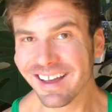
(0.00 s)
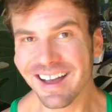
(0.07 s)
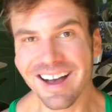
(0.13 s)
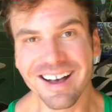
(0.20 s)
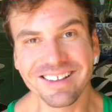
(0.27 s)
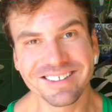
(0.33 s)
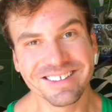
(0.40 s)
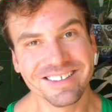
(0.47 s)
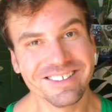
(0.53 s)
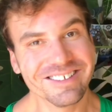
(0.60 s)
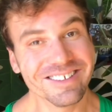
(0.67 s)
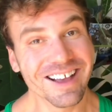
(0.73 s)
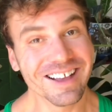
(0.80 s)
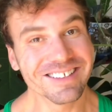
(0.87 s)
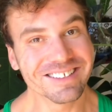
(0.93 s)
I'll see
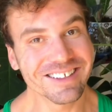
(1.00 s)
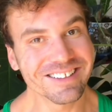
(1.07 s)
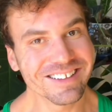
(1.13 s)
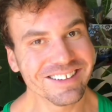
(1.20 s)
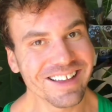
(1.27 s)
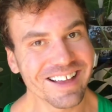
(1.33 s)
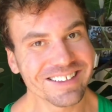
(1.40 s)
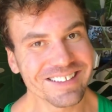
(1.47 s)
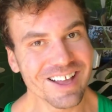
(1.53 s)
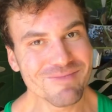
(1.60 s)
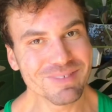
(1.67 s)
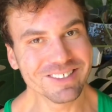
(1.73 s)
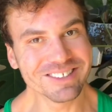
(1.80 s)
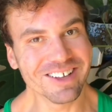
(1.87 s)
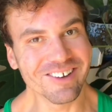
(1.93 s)
you guys on the next
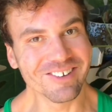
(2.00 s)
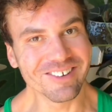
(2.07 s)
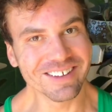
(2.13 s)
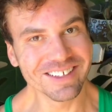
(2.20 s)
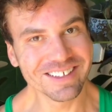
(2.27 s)
episode.